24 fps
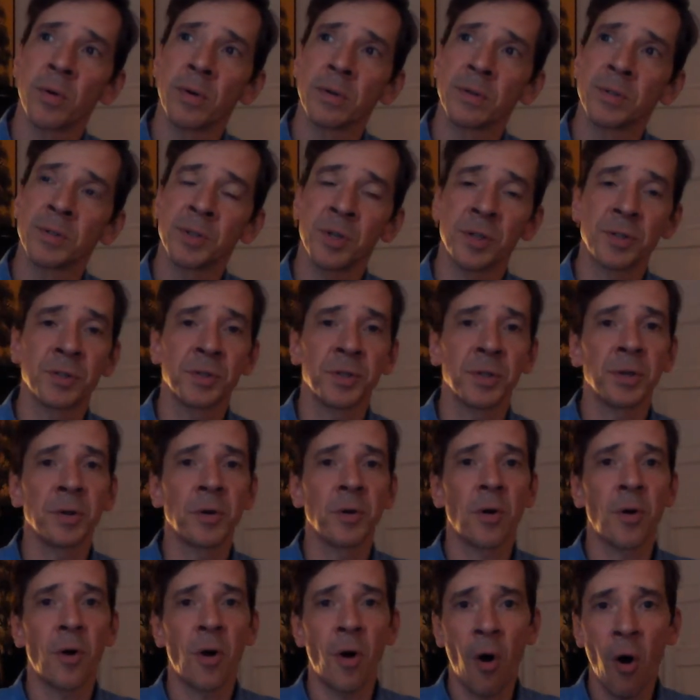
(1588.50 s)
Such that
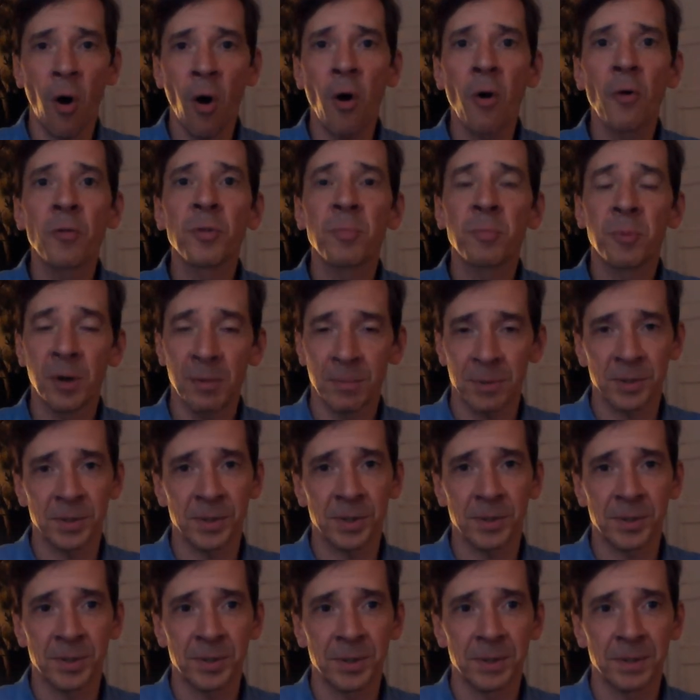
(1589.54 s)
all the
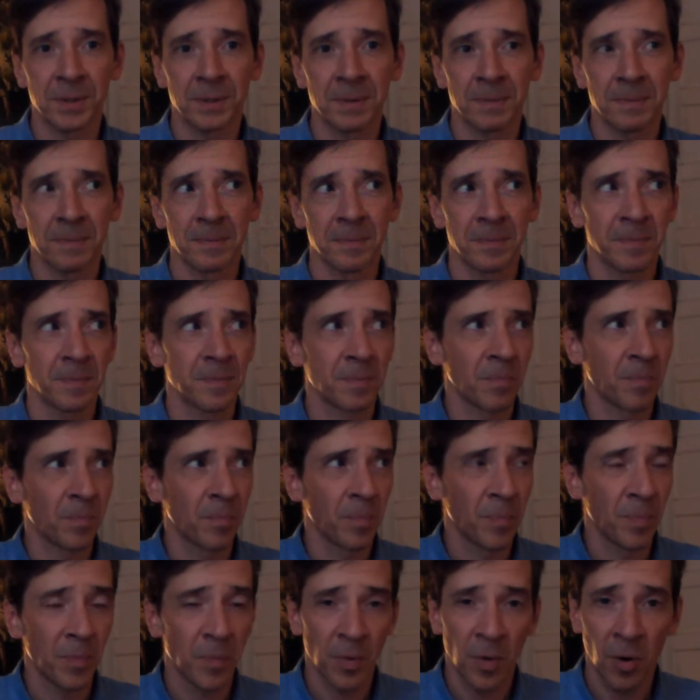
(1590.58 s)
premises
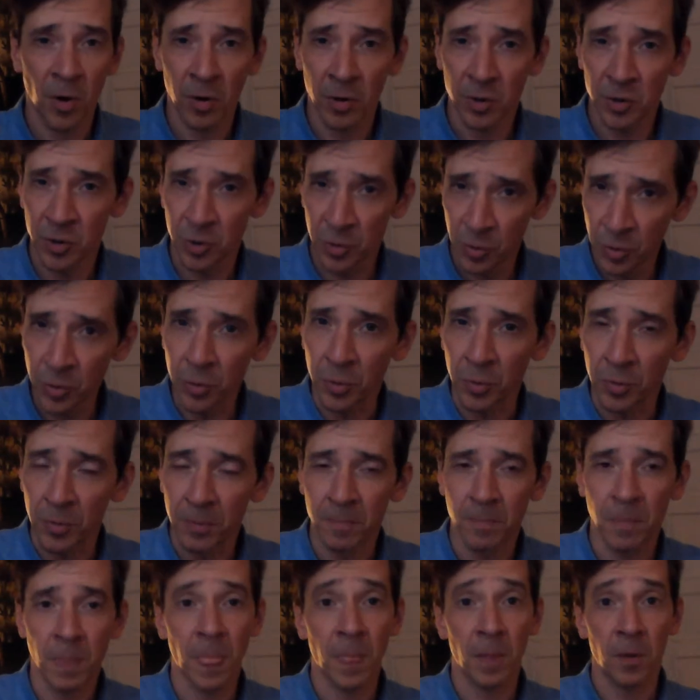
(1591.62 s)
are true
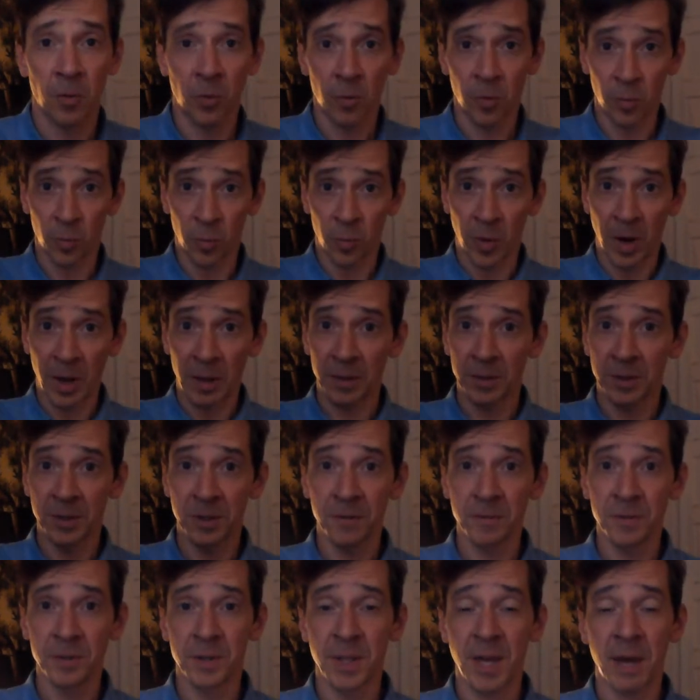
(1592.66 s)

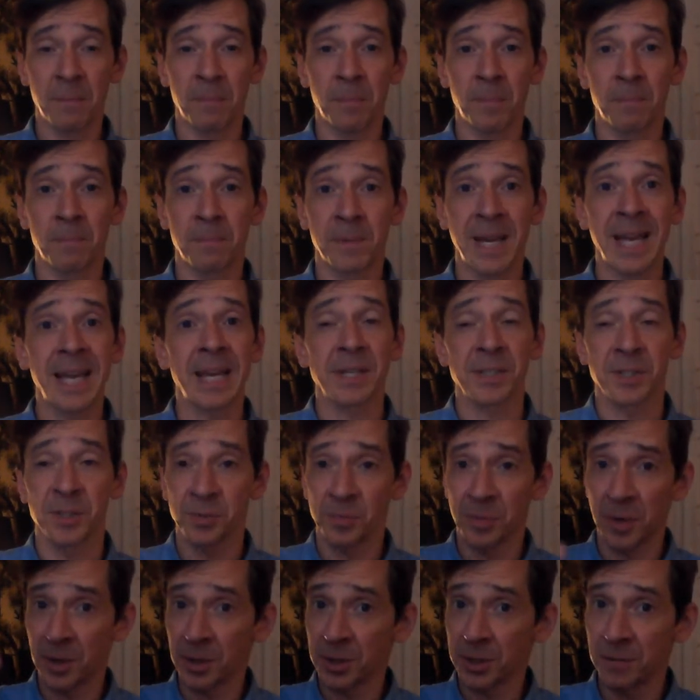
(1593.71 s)
relative to that case,
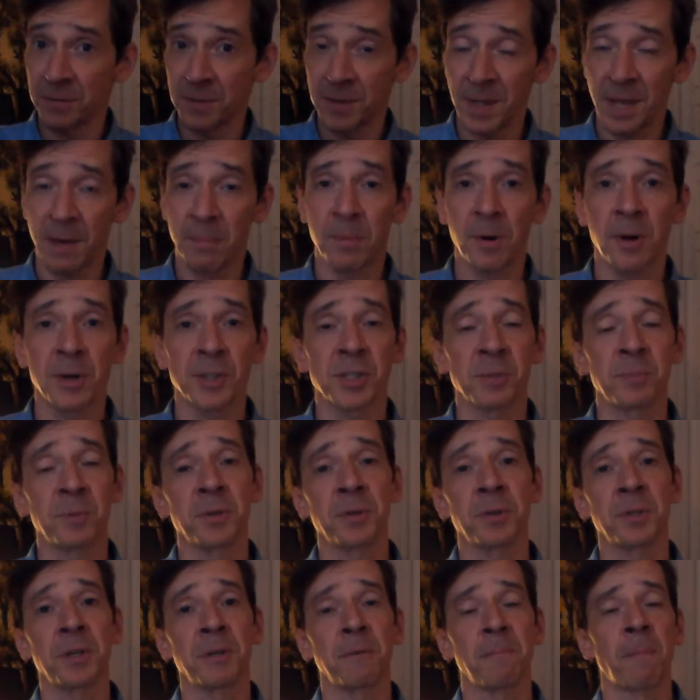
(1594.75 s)
relative to that
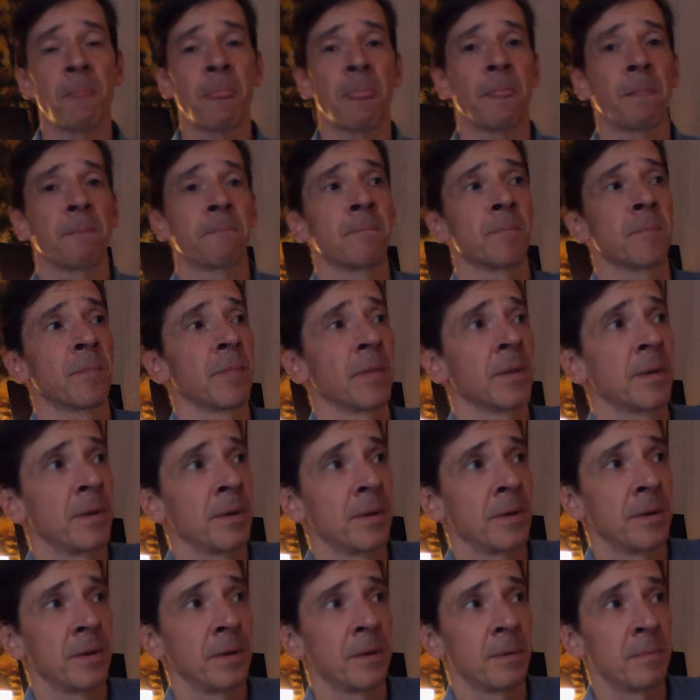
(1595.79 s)
possibility.
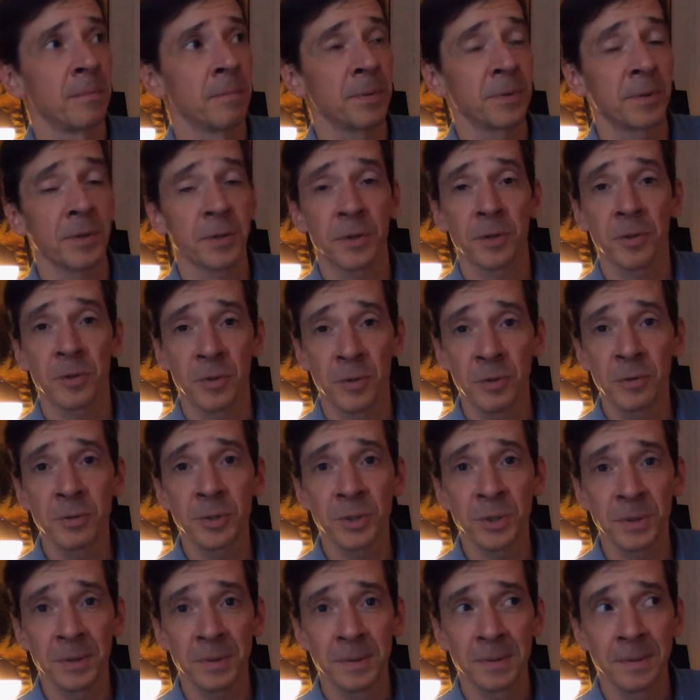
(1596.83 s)
But the
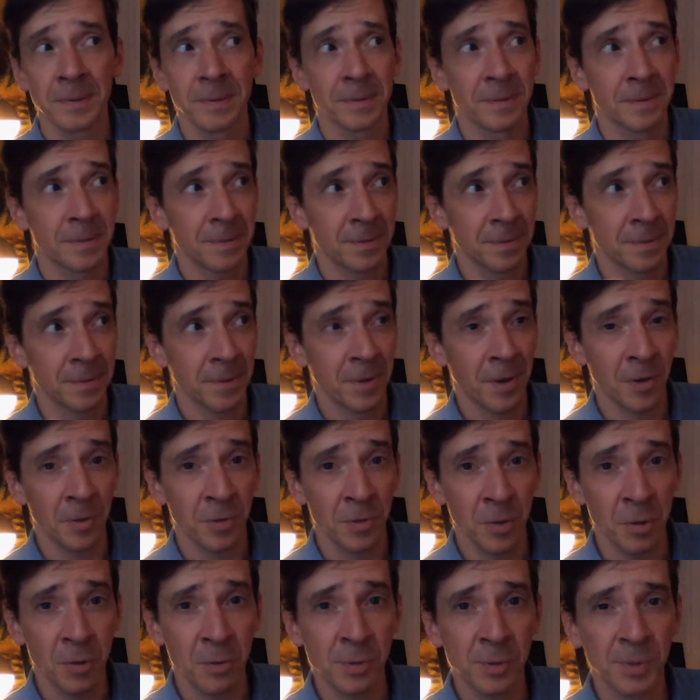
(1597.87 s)
conclusion on
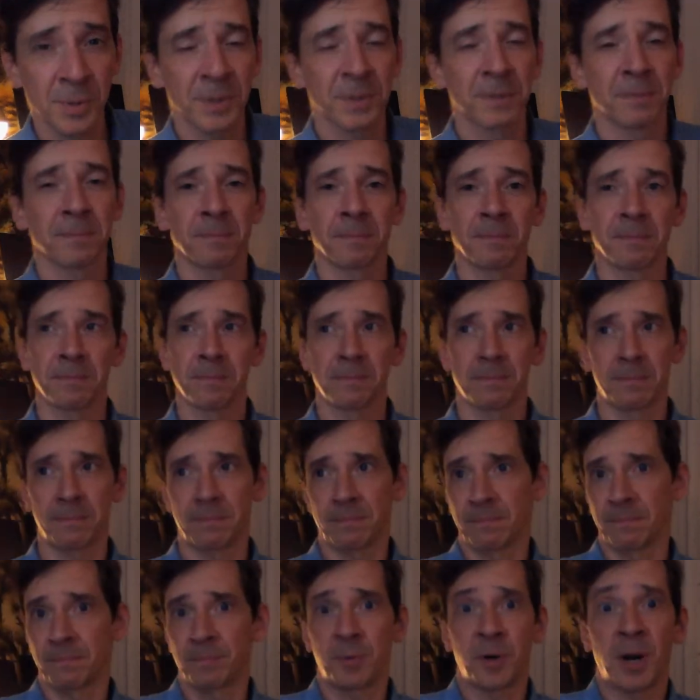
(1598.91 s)
those
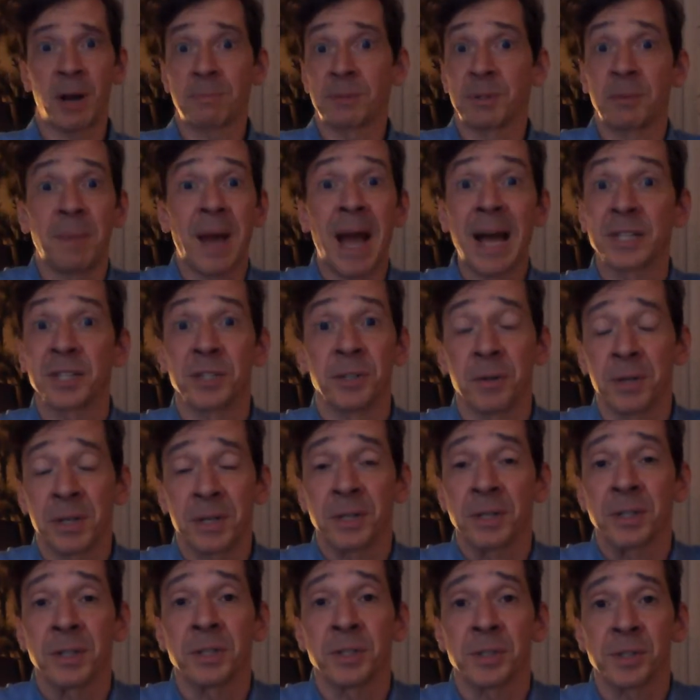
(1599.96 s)
perhaps imaginary
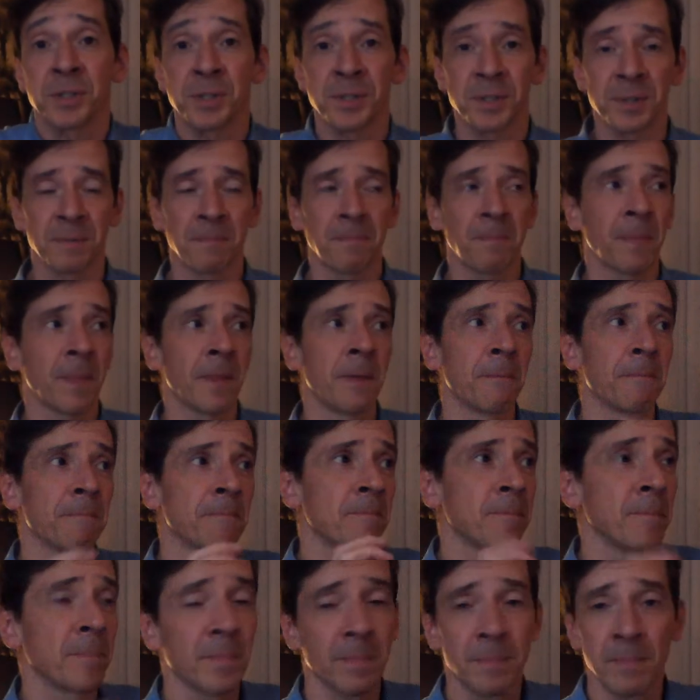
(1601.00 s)
conditions,
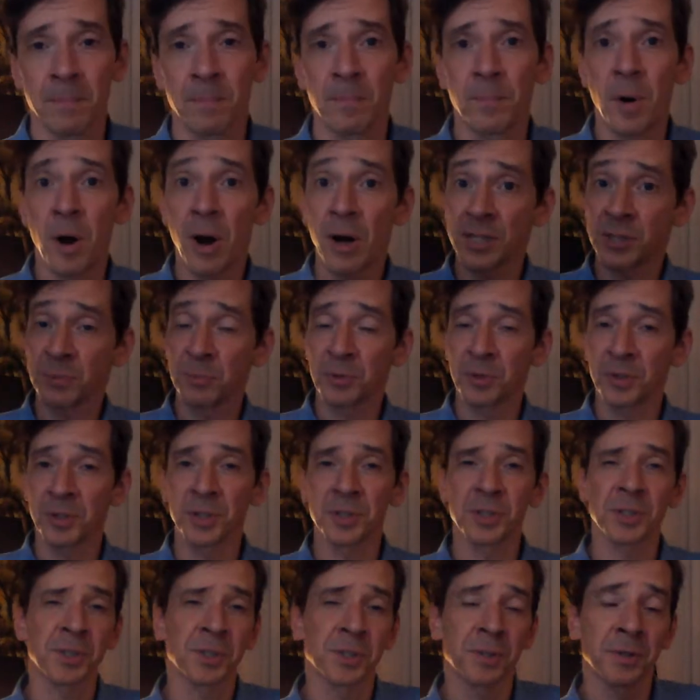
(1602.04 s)
possible
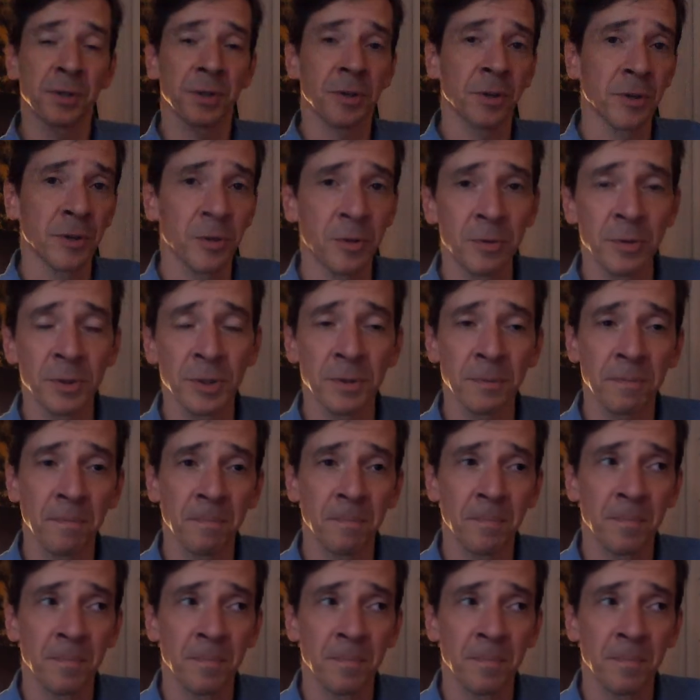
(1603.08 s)
conditions, the conclusion